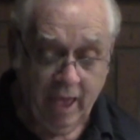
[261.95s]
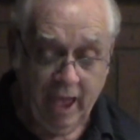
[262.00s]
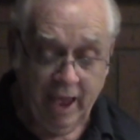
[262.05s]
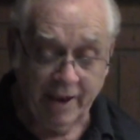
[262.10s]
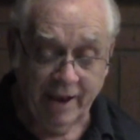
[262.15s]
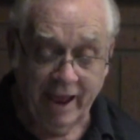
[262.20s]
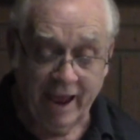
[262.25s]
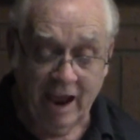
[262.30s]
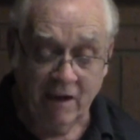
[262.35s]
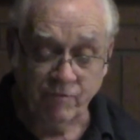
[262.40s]

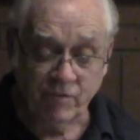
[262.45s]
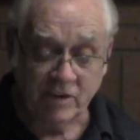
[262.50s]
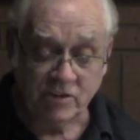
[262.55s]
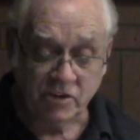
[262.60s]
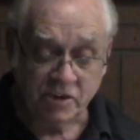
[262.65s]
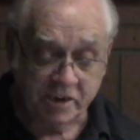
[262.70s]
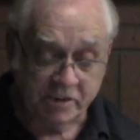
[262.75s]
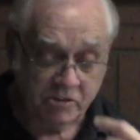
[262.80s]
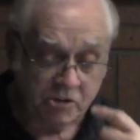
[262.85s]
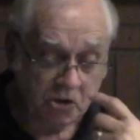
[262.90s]
and have
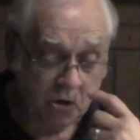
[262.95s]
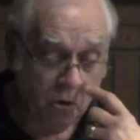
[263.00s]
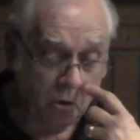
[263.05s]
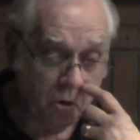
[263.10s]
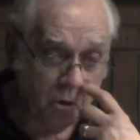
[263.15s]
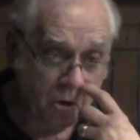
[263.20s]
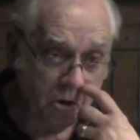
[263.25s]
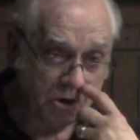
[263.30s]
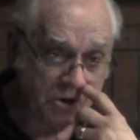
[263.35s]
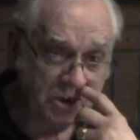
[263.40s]
this little
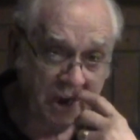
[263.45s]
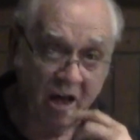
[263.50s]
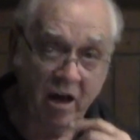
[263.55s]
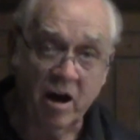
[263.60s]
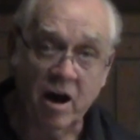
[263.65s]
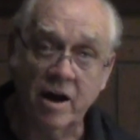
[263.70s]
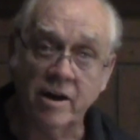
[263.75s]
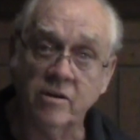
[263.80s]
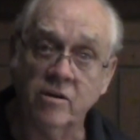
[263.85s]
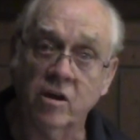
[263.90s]
course
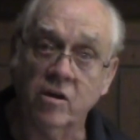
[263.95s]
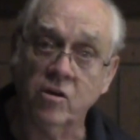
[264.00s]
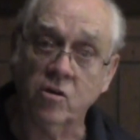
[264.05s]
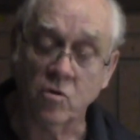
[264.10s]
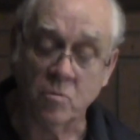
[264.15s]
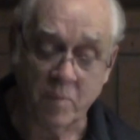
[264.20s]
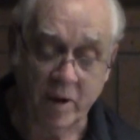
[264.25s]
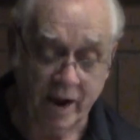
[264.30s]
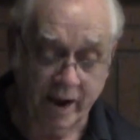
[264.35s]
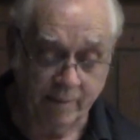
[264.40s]
on
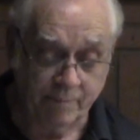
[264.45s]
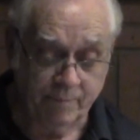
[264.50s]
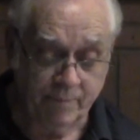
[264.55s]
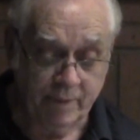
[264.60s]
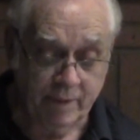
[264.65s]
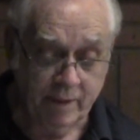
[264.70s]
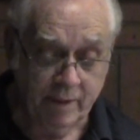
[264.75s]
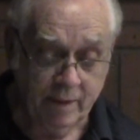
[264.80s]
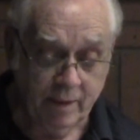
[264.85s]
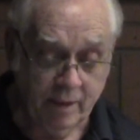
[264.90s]
your mind.
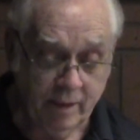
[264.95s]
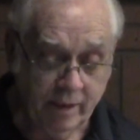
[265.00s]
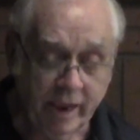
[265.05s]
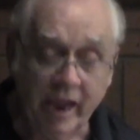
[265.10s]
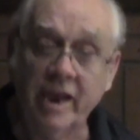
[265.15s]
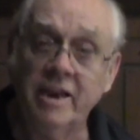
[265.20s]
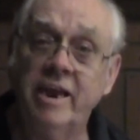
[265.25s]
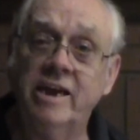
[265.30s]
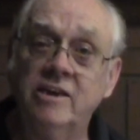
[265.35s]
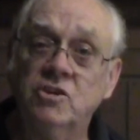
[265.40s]

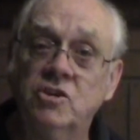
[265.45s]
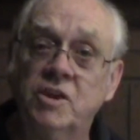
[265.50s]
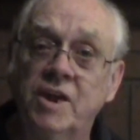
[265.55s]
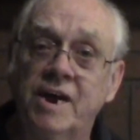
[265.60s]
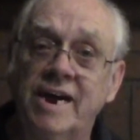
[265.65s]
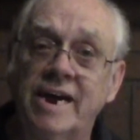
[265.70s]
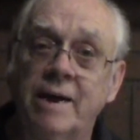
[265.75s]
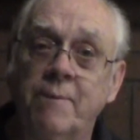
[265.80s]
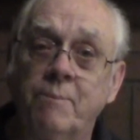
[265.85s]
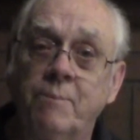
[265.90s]
In His
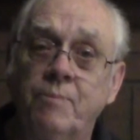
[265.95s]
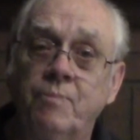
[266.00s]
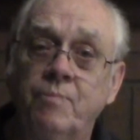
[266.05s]
time.